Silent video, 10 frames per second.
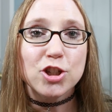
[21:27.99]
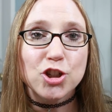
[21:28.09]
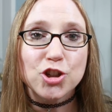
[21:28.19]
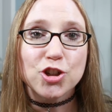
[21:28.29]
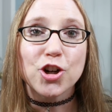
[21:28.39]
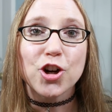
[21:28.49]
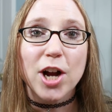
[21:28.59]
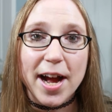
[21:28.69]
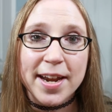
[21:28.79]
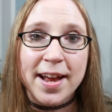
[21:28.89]

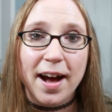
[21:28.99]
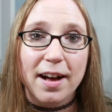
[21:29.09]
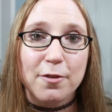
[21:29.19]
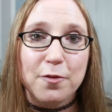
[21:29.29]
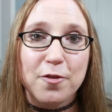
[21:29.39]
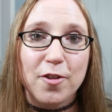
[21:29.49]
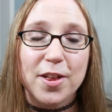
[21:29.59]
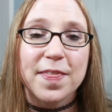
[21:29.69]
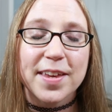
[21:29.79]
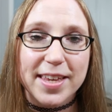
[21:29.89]
Sure enough,
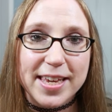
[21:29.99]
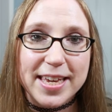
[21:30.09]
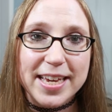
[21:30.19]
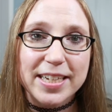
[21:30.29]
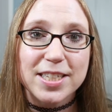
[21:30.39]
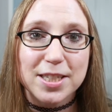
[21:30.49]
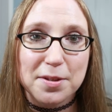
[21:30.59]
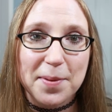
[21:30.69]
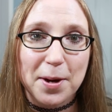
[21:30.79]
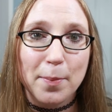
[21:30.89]
the key to the
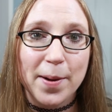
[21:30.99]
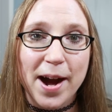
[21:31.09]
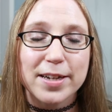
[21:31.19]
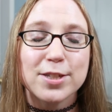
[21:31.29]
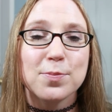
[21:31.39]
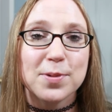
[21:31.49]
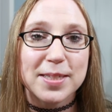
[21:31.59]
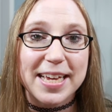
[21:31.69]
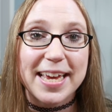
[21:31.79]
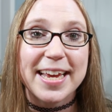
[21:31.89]
mailbox
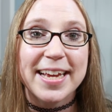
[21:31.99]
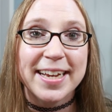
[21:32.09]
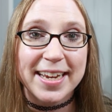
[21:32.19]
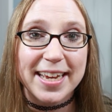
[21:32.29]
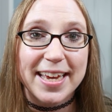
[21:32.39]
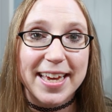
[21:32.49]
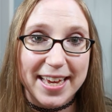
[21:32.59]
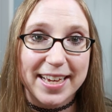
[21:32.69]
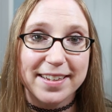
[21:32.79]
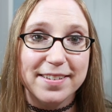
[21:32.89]
was in
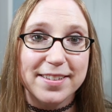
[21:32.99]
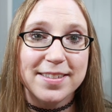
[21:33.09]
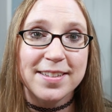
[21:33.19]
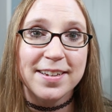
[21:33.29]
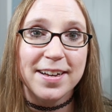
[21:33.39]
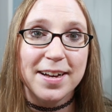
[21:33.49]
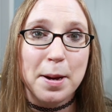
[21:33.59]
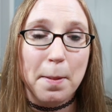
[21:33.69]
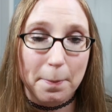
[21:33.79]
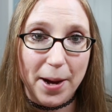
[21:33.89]
his
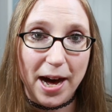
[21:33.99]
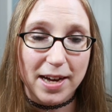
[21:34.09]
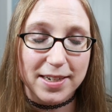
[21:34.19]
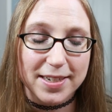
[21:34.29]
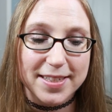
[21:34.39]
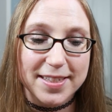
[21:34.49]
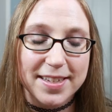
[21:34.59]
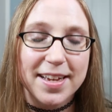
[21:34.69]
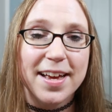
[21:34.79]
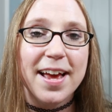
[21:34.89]
box.
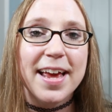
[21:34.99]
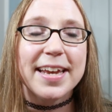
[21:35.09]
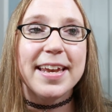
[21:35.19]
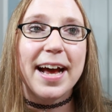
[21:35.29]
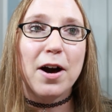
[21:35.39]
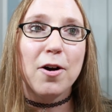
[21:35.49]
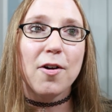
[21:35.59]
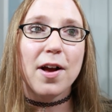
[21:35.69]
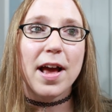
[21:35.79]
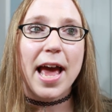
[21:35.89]

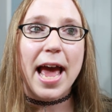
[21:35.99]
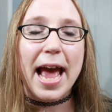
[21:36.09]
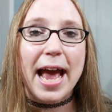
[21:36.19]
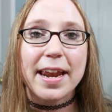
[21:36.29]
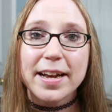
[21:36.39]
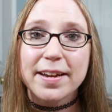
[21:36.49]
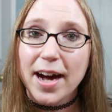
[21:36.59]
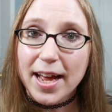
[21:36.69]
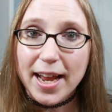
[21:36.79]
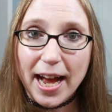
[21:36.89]
Now, had I
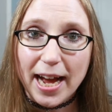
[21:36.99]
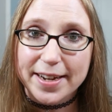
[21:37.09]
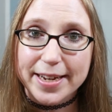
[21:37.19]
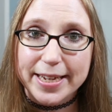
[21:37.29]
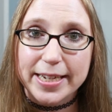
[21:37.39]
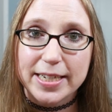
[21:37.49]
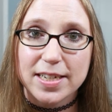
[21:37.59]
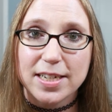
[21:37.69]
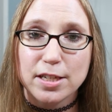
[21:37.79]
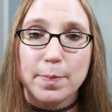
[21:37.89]
not had a key
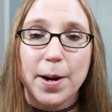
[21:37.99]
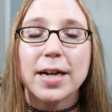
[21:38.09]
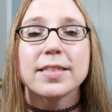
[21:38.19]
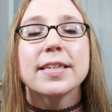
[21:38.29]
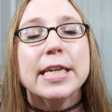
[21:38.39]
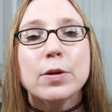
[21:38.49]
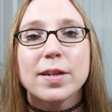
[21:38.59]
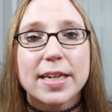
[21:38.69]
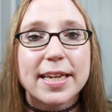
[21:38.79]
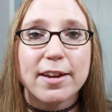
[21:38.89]
to his box, he
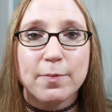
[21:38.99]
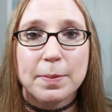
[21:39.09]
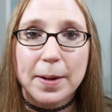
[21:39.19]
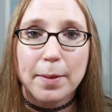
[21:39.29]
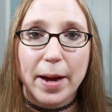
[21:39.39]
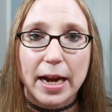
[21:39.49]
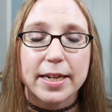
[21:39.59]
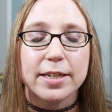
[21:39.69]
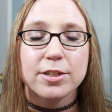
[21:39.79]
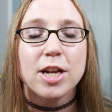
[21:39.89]
would have gave me my
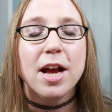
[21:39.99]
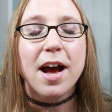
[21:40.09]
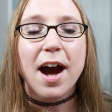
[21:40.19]
package.